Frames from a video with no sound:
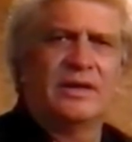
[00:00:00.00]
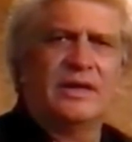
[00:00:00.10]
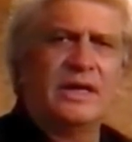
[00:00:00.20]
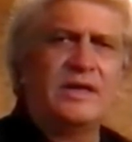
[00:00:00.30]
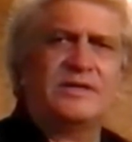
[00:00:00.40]

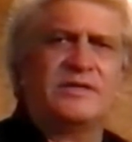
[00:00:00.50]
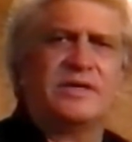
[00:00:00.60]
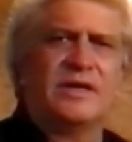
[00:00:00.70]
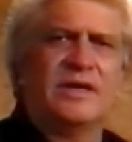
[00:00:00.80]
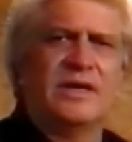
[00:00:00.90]
Each
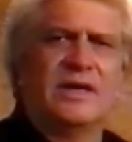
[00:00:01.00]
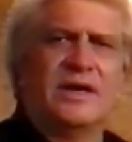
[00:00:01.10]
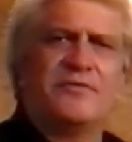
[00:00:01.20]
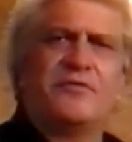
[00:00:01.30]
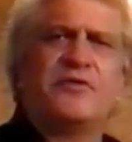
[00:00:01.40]

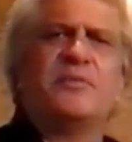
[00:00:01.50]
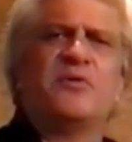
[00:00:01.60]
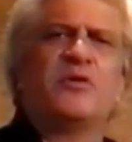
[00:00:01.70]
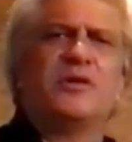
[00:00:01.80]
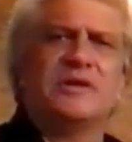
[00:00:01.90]
are further
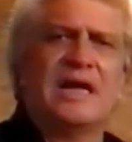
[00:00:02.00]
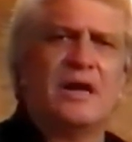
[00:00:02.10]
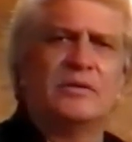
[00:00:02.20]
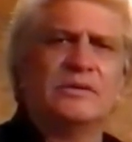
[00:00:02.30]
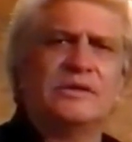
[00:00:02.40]
broken
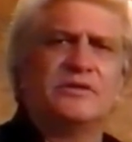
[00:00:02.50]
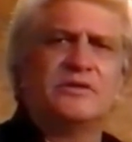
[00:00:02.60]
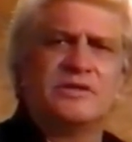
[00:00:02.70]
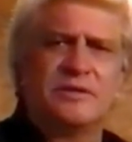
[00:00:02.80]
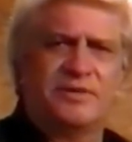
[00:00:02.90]
down into
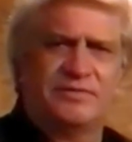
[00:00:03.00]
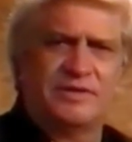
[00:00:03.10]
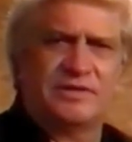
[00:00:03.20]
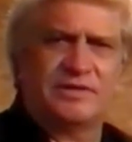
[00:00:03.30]
subdivisions.